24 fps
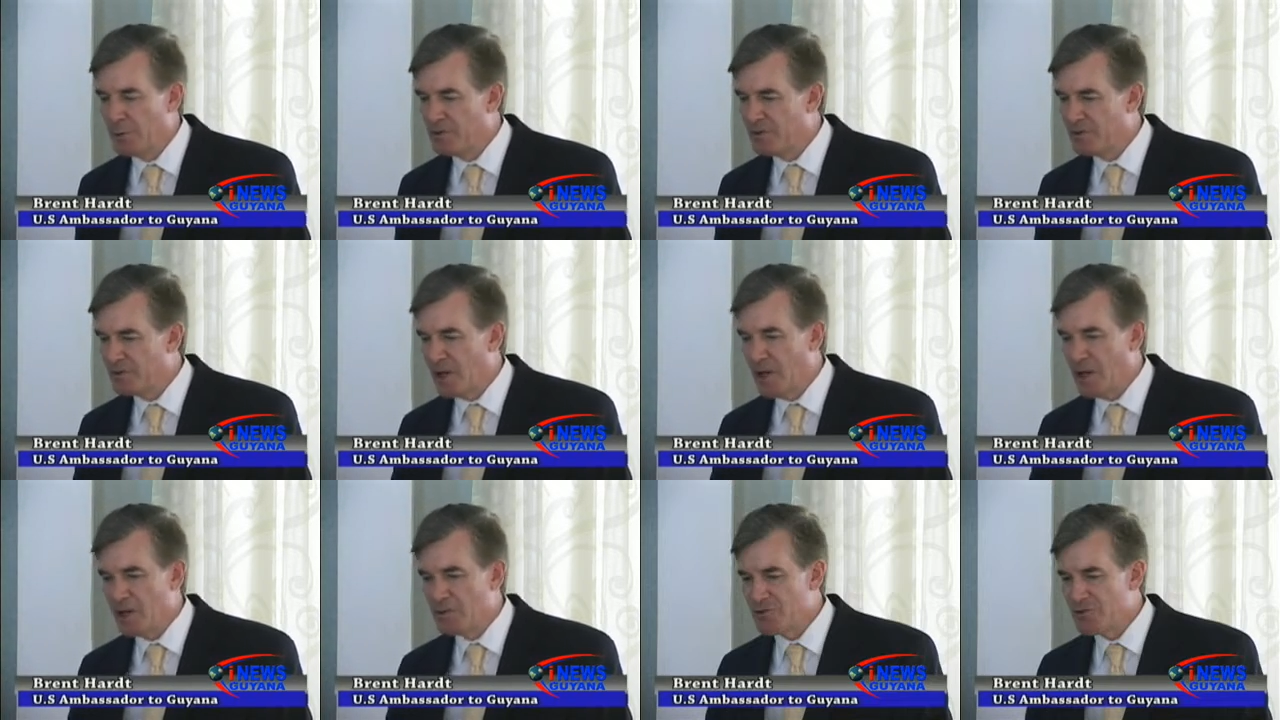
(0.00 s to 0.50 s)
through
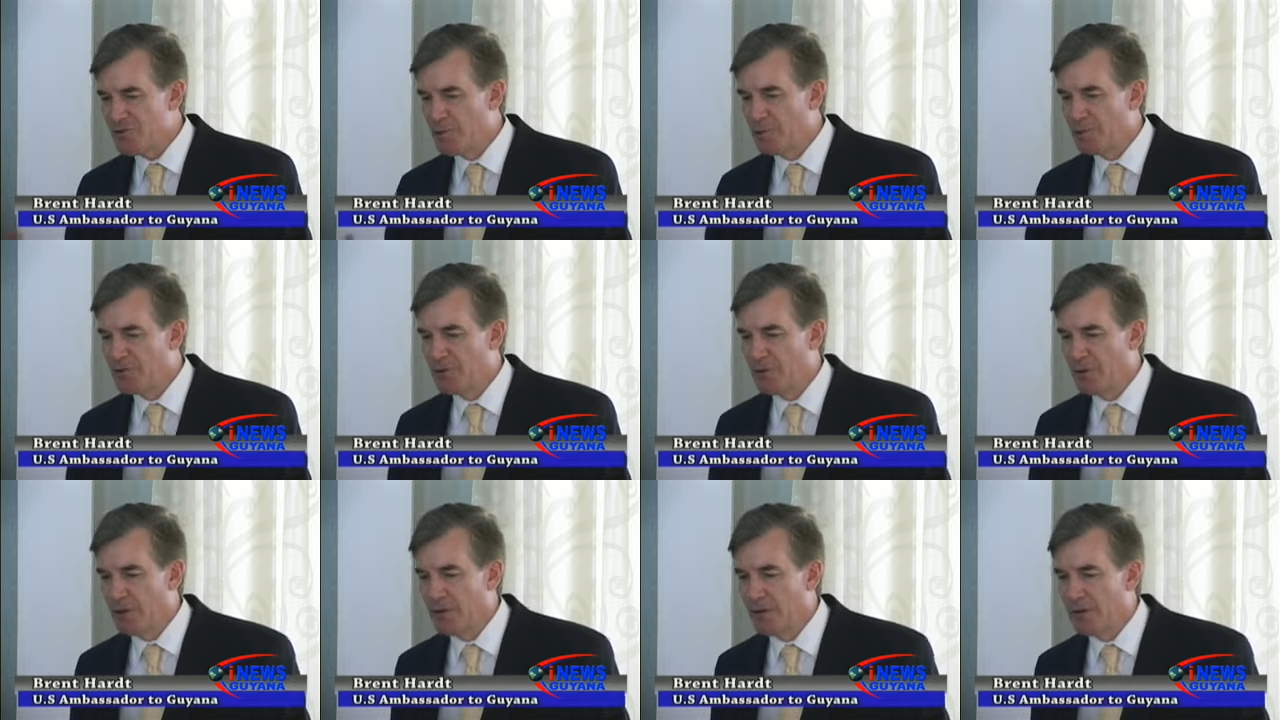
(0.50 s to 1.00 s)

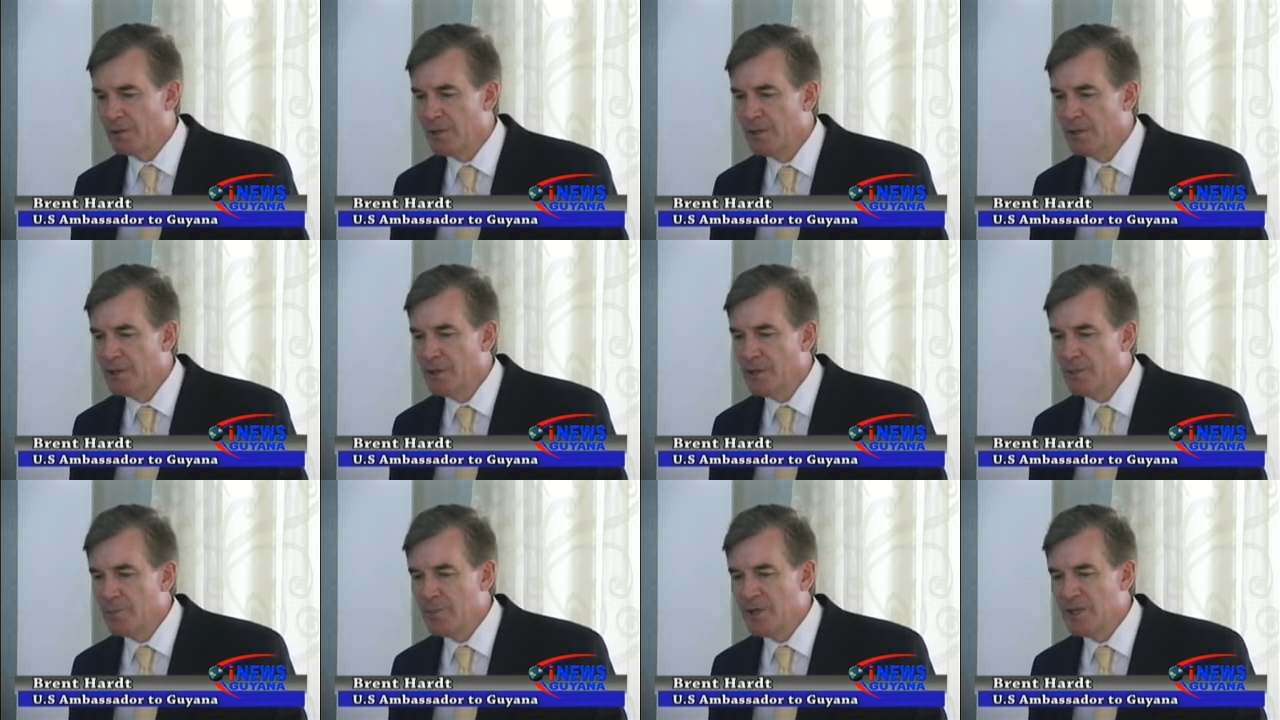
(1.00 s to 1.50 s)
scholarships or other
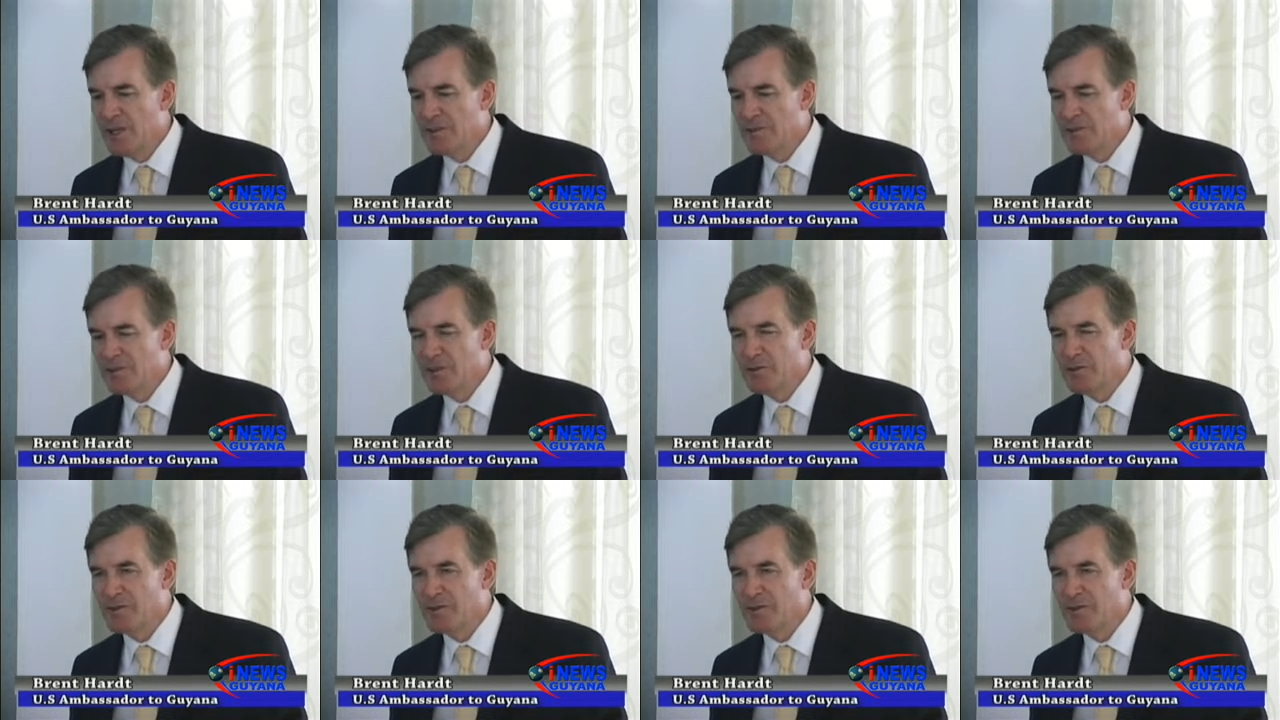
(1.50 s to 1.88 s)
means,